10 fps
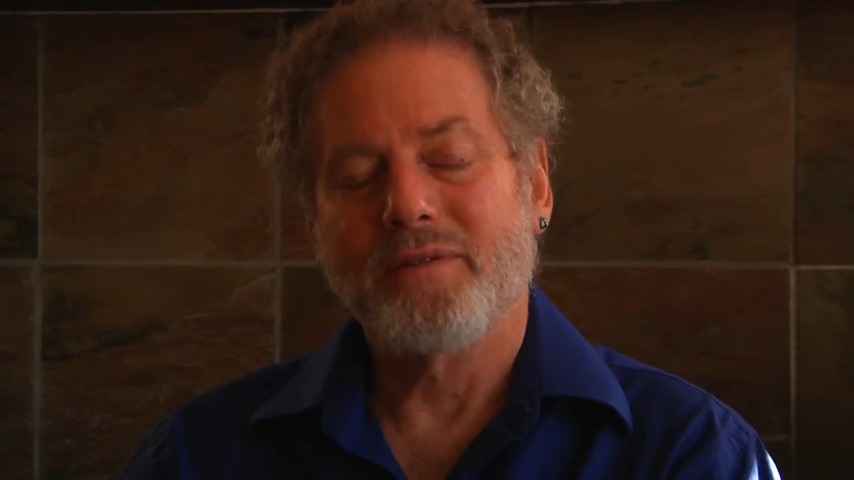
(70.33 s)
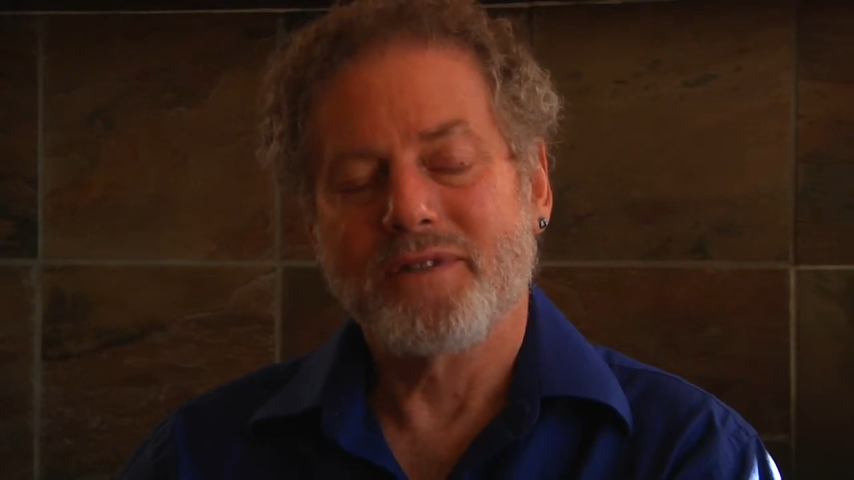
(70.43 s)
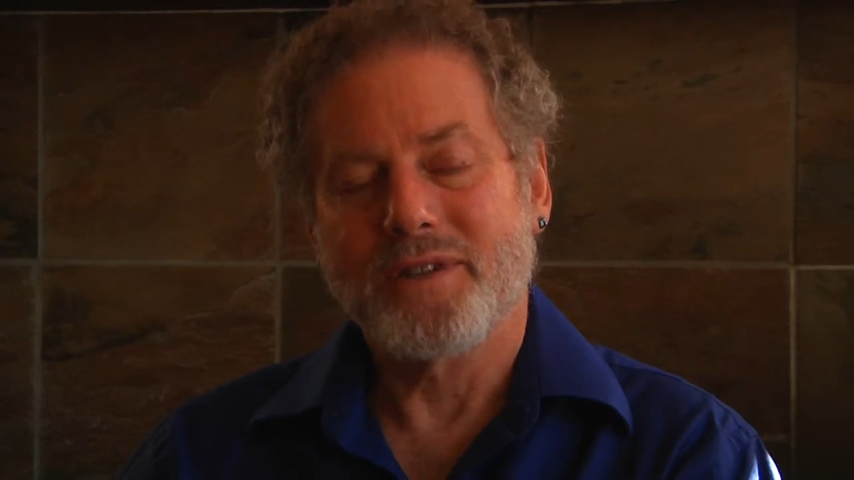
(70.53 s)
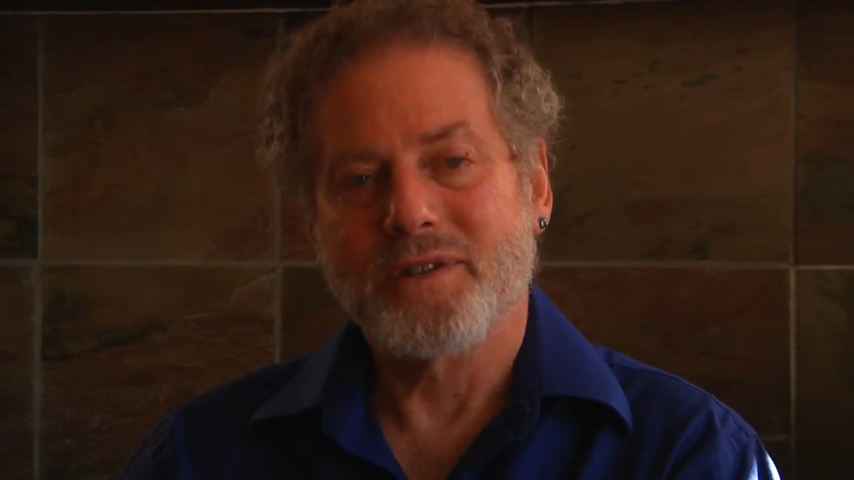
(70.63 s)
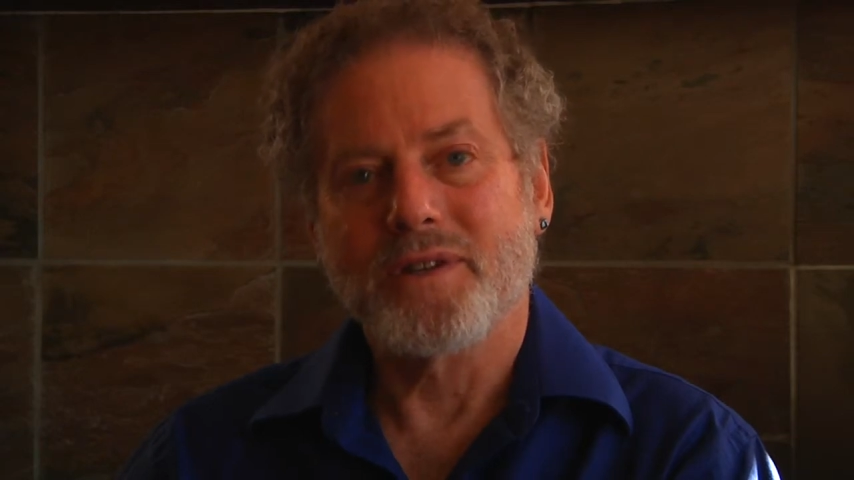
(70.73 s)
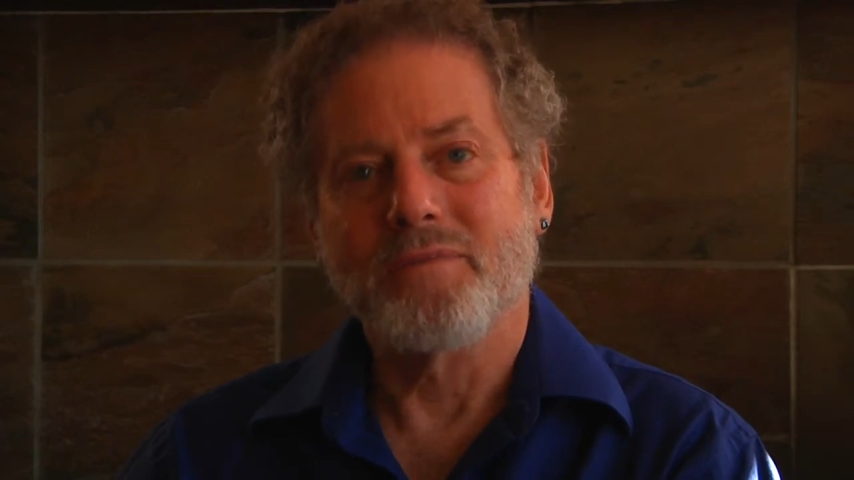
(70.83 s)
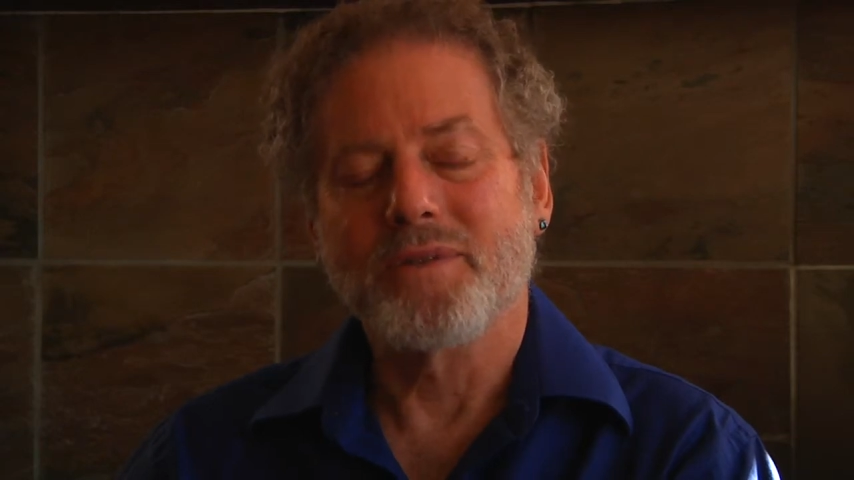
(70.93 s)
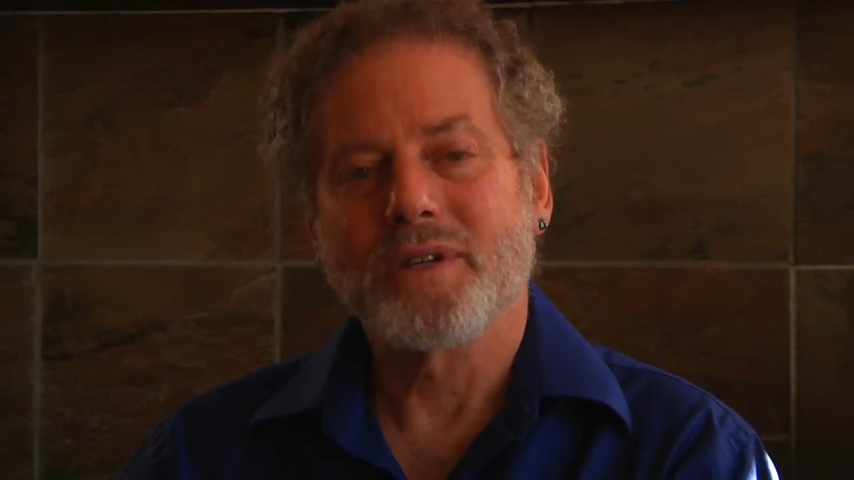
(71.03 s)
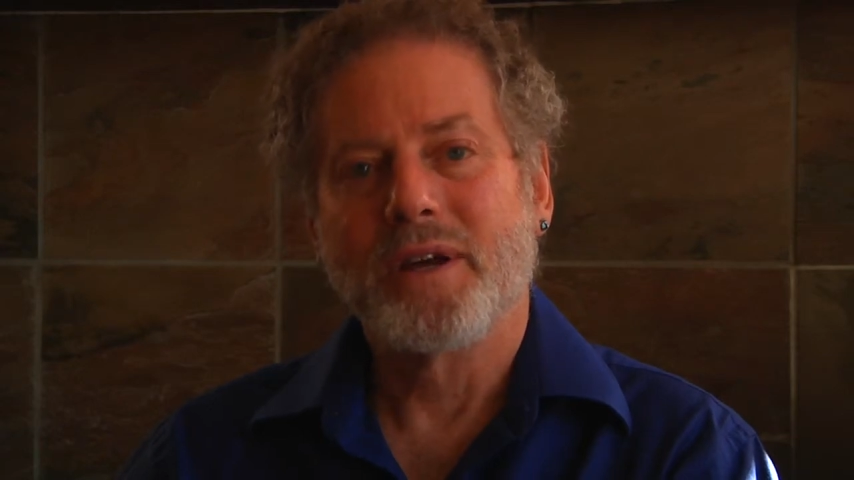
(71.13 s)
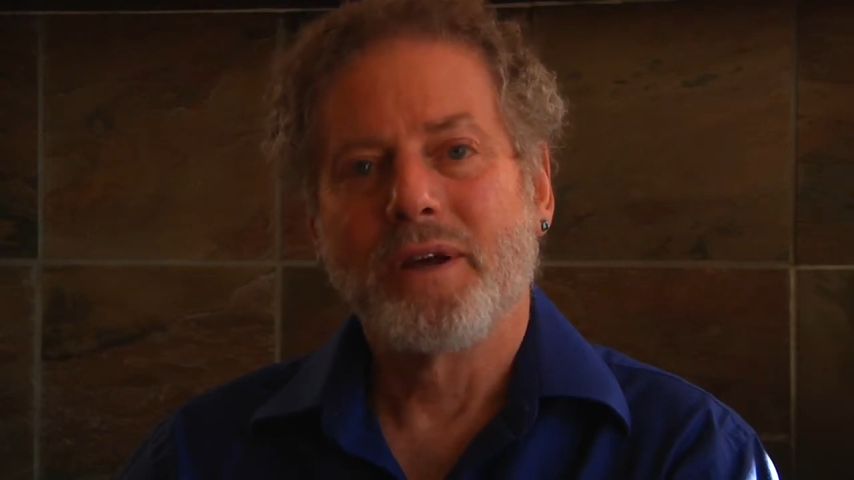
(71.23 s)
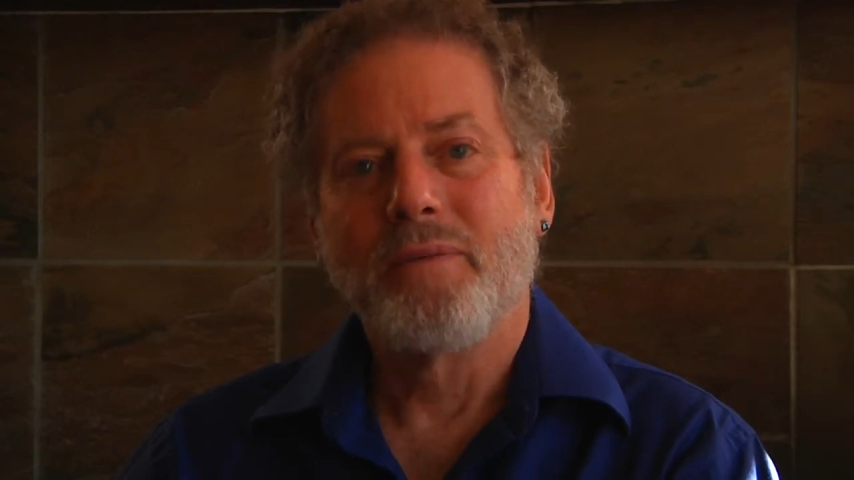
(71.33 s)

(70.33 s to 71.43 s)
systems.